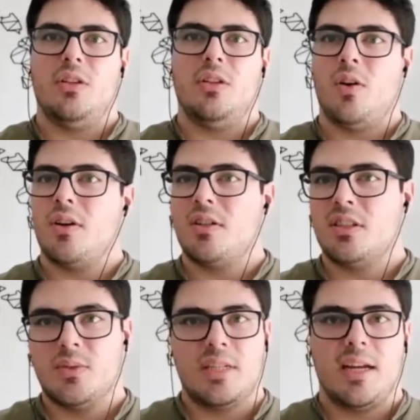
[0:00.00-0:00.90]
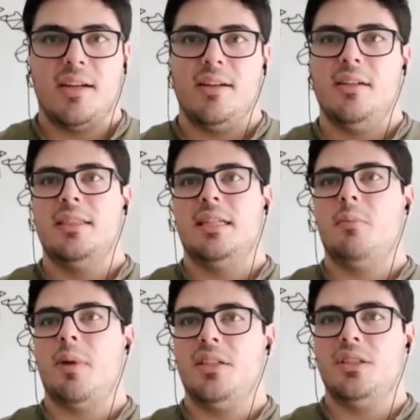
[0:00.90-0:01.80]
Docker containers and
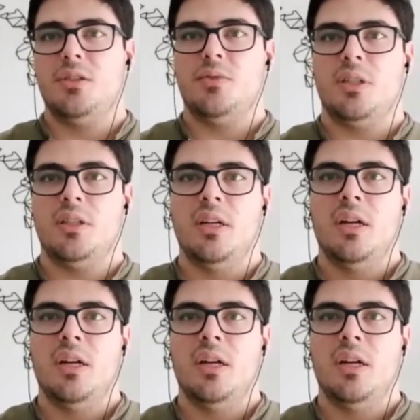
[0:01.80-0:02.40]
manage different